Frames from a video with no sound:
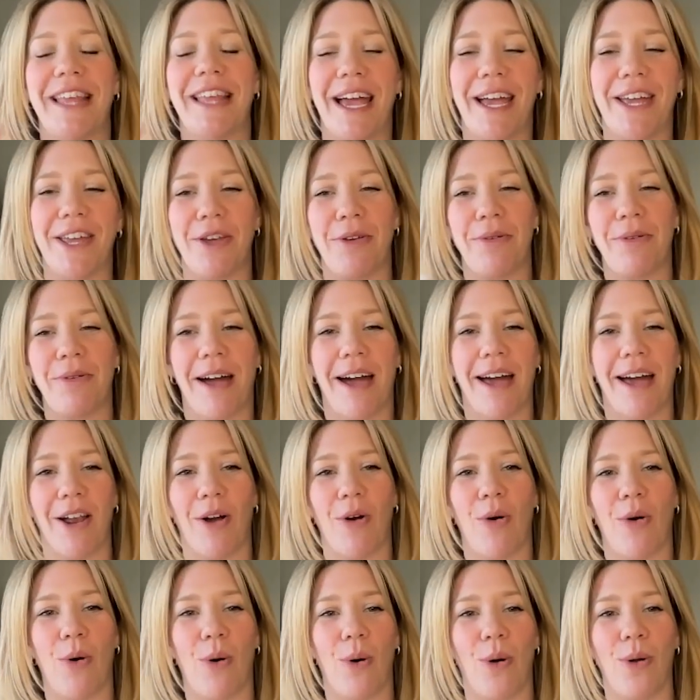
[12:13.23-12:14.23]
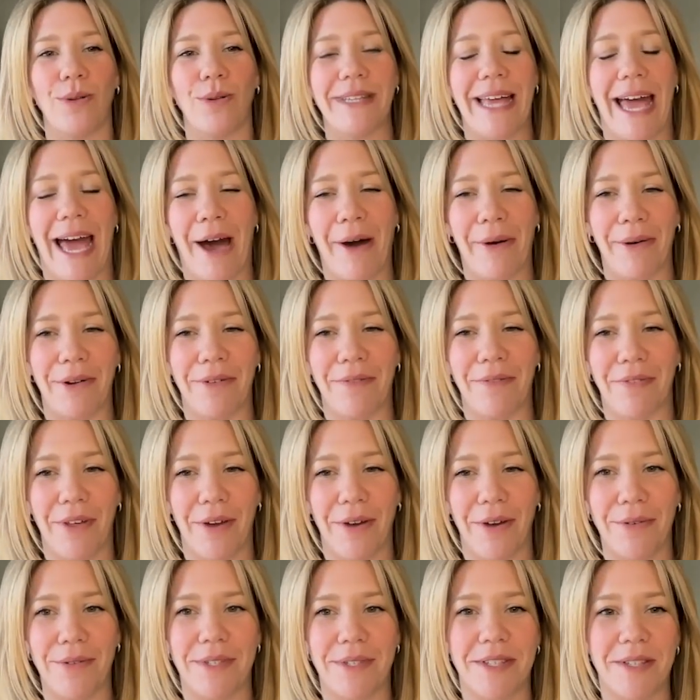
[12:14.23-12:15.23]
that you kind of hold out of
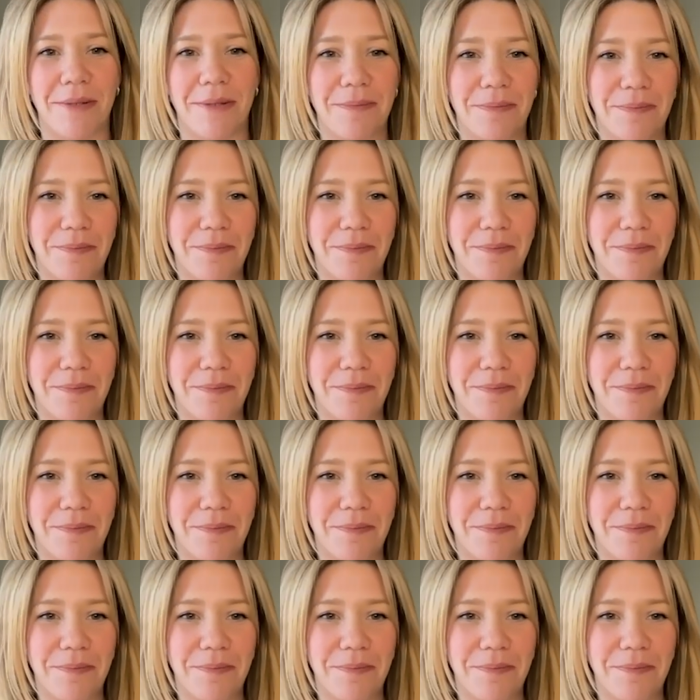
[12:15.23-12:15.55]
those?